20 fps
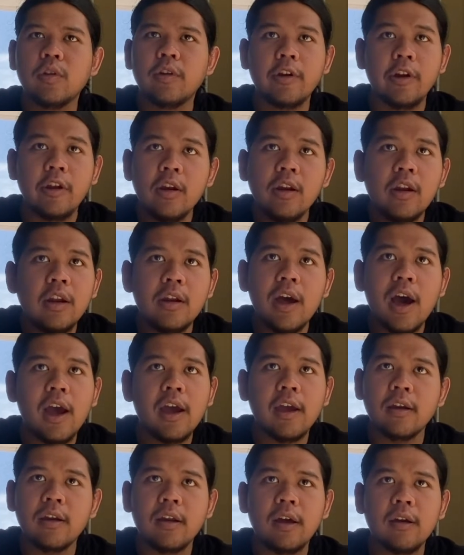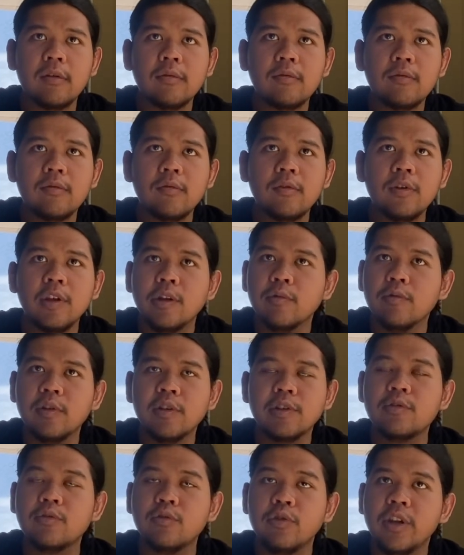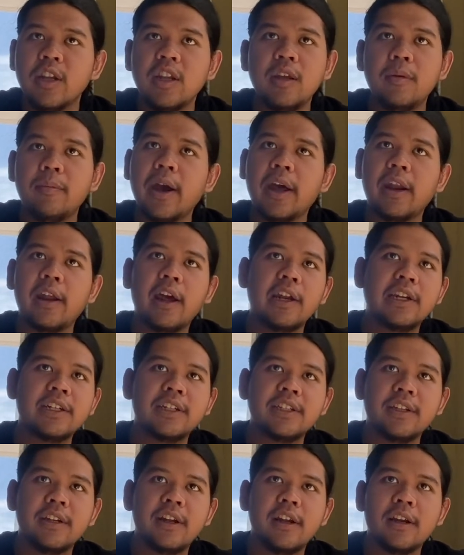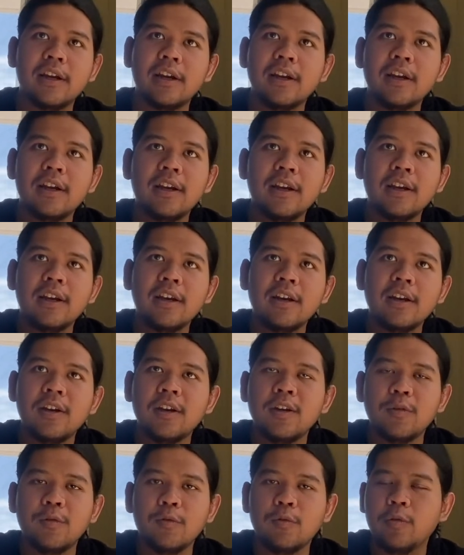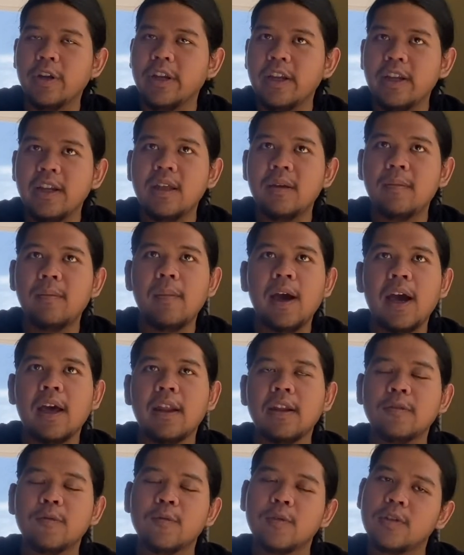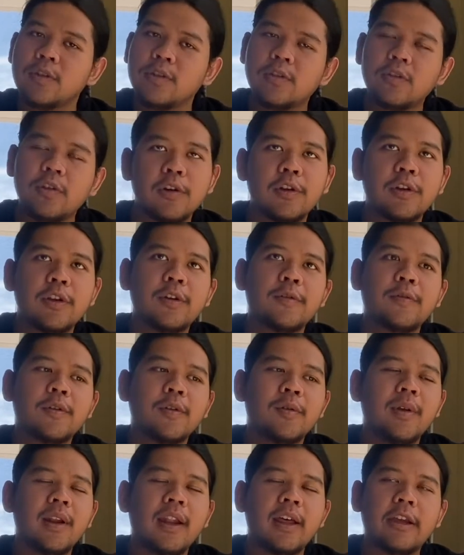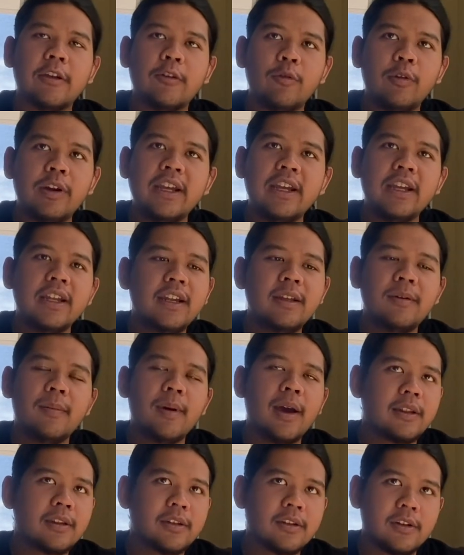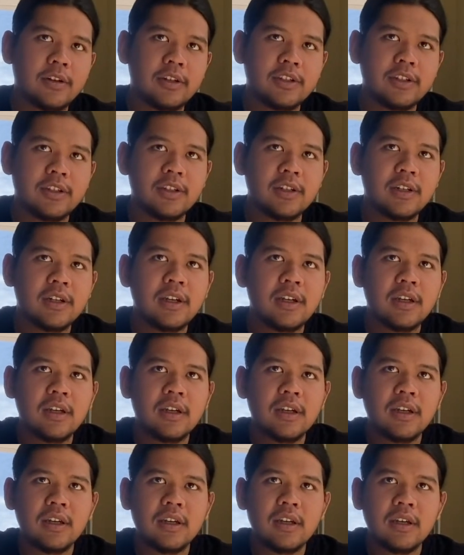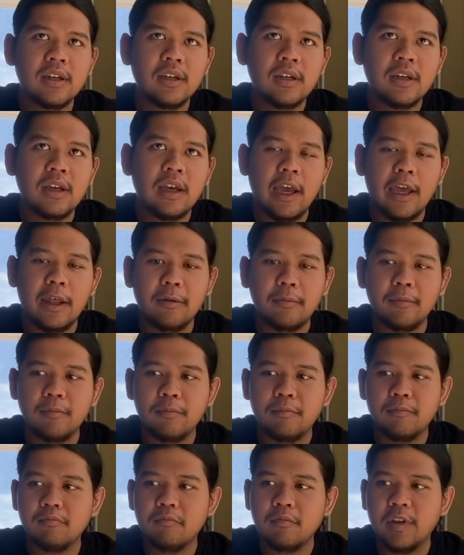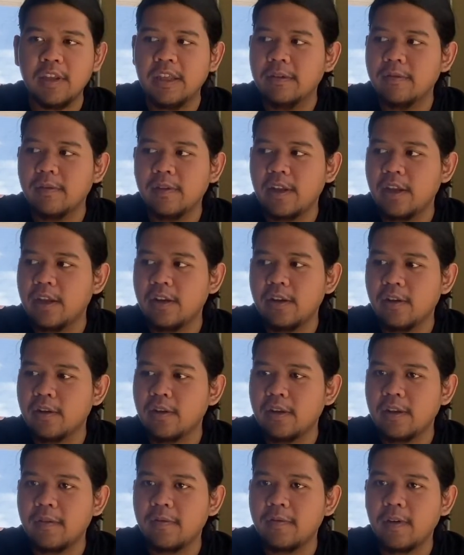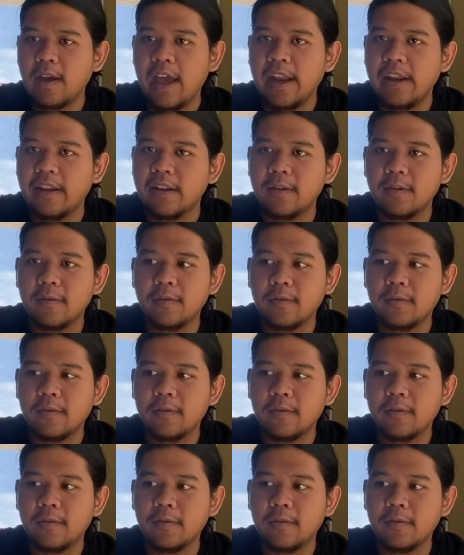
really dying, like it was really bad energy there. Really bad. It was torture for me, like really bad torture. And even they don't give anything